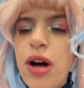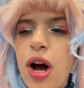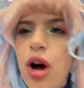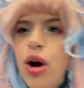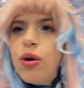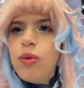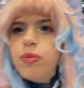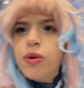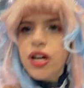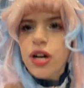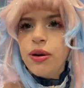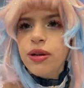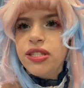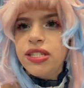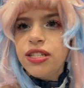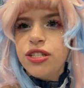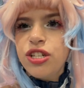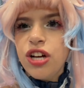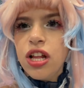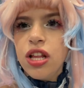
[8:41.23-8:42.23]
Oh, we're going
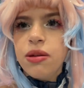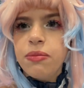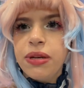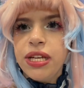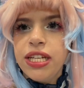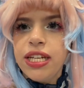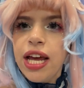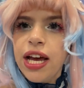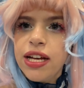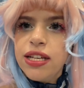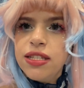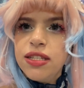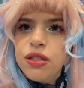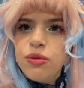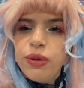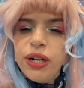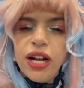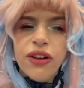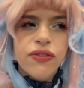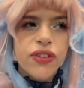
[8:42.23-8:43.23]
to Jollibee next
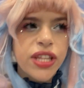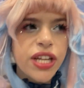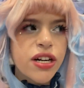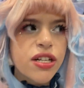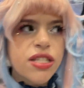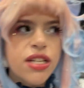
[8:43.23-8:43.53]
whenever they're